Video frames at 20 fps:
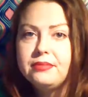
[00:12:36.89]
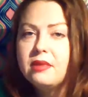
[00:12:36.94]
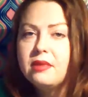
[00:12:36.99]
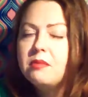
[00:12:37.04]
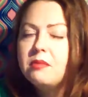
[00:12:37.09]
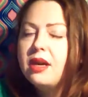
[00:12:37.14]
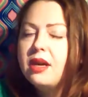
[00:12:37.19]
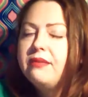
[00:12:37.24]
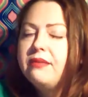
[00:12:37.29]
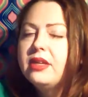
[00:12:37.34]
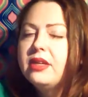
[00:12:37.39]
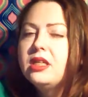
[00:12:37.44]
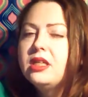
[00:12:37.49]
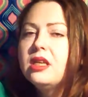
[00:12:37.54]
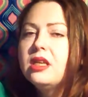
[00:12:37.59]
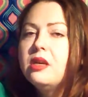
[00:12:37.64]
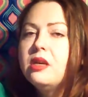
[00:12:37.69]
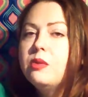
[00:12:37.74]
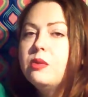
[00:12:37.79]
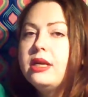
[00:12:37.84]
I'm not even going to
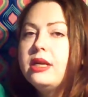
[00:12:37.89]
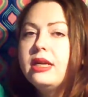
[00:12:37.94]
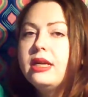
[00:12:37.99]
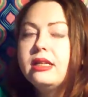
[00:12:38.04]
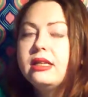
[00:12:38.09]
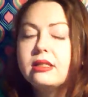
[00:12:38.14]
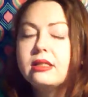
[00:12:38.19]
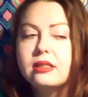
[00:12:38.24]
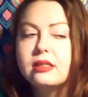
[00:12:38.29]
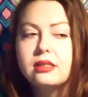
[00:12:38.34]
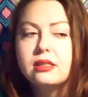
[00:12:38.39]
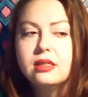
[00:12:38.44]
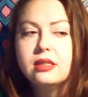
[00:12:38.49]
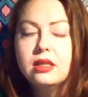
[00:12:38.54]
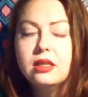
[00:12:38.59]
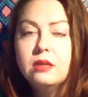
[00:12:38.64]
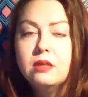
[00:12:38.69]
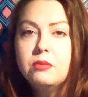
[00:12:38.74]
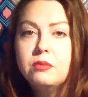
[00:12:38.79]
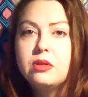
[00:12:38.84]
tell you what it is,
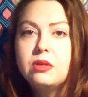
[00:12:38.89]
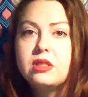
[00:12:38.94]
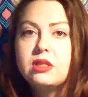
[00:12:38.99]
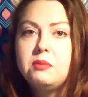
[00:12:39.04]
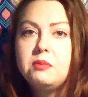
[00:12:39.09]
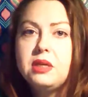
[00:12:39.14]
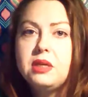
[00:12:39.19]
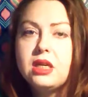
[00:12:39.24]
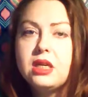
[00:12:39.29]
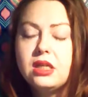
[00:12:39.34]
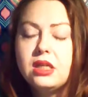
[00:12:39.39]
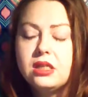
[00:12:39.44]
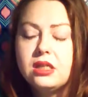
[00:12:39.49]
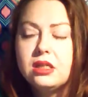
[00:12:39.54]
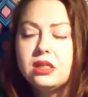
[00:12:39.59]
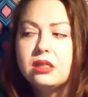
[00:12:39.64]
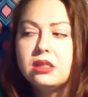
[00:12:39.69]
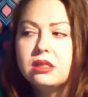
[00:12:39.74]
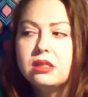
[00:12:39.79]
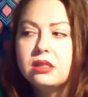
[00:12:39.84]
mostly because